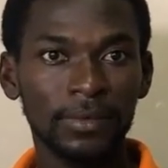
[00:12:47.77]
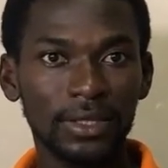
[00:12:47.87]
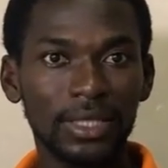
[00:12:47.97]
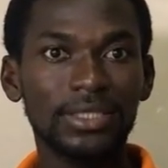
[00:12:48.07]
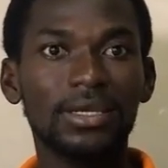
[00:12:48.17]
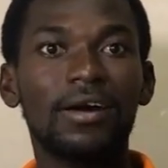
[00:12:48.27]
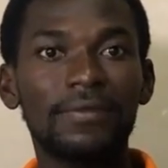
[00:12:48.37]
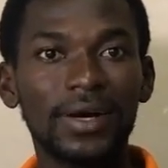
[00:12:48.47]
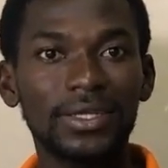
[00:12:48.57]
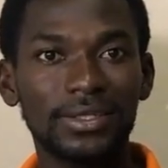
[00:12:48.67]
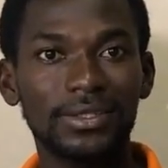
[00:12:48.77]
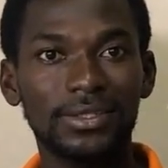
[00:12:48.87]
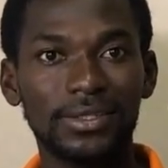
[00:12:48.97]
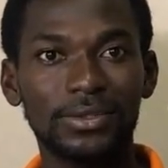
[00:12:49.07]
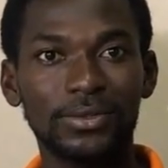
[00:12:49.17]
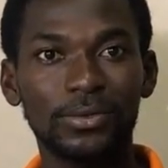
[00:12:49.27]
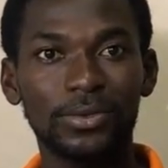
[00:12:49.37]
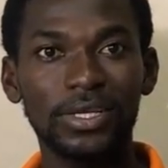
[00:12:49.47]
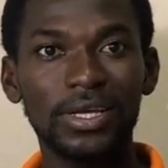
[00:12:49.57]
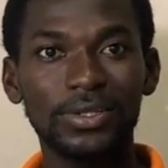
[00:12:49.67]
let's see how far these things go.
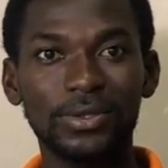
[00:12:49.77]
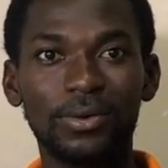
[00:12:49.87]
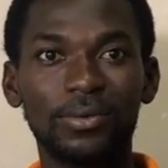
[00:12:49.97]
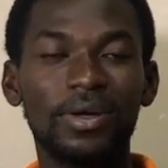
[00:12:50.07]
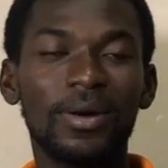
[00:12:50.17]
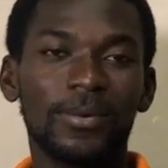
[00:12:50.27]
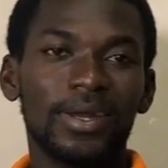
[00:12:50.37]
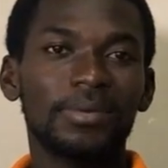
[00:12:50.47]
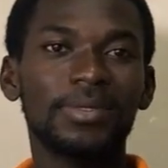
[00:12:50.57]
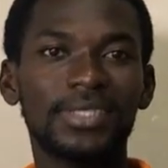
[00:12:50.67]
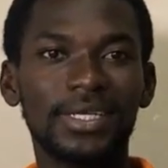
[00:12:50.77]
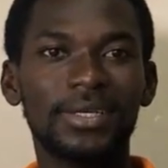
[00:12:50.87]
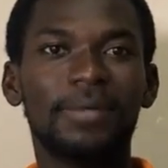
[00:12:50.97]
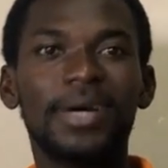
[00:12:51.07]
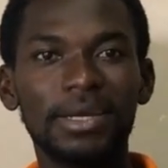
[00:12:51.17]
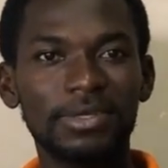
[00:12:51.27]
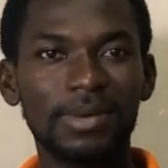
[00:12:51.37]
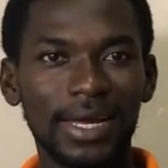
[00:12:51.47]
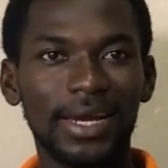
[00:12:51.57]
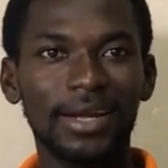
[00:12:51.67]
So with that being said, my name is
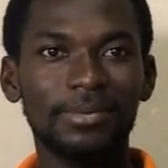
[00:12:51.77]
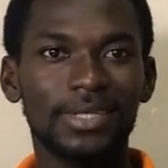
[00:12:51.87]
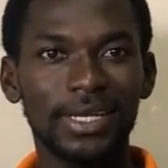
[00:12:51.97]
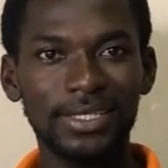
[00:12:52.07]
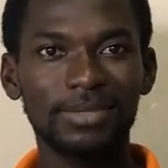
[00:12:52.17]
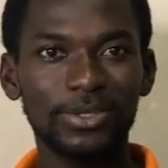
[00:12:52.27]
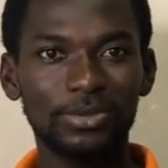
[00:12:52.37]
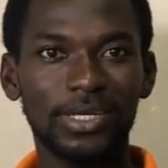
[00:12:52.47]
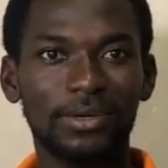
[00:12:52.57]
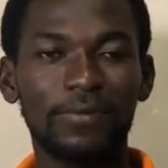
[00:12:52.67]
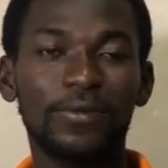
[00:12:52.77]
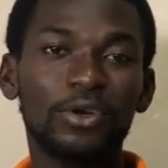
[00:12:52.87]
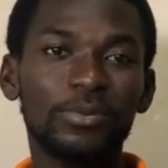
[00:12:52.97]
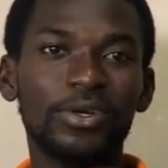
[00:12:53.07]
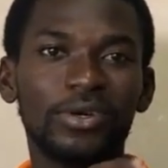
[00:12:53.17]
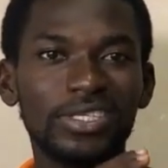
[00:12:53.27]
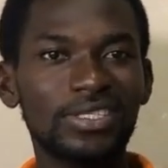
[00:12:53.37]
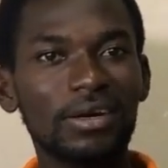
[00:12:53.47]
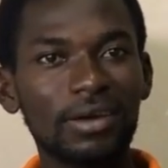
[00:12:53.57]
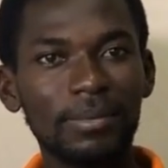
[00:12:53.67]
Michael Adams, and this is my YouTube channel. Follow me on
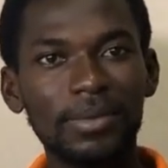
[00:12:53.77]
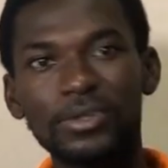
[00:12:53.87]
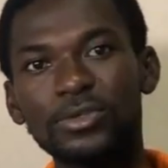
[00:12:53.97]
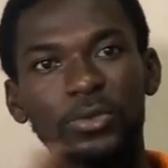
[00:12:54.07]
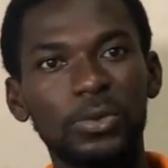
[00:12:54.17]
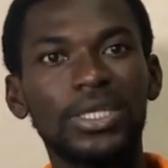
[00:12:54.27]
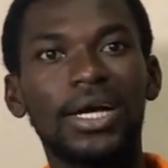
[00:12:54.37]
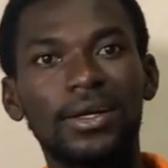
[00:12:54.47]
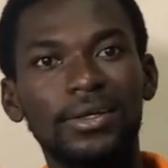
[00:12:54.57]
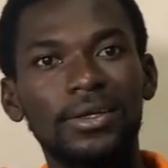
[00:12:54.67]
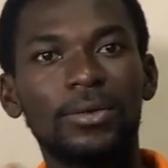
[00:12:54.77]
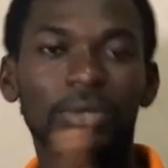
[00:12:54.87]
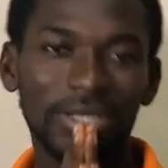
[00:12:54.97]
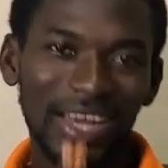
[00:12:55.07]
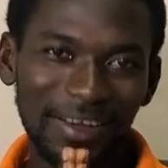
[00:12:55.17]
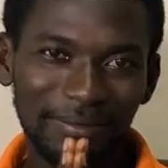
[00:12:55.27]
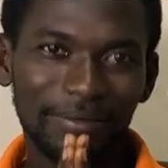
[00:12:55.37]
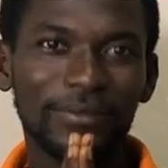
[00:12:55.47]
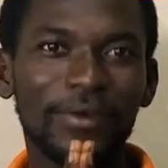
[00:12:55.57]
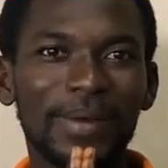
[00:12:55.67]
Instagram and on Twitter. With love
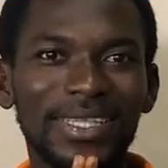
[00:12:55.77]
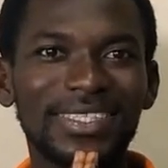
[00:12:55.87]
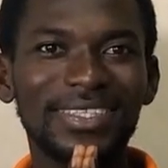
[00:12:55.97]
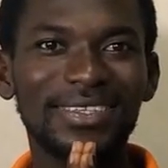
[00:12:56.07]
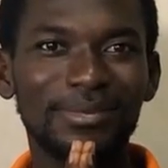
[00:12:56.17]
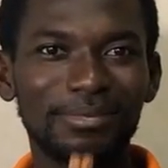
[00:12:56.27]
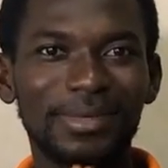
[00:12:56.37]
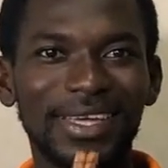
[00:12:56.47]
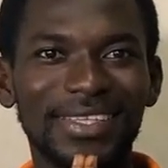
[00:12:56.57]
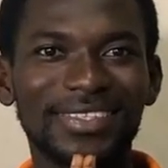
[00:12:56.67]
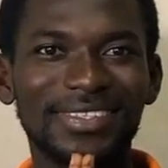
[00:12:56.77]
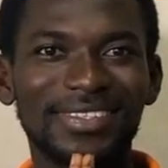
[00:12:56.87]
from Mighty Makers.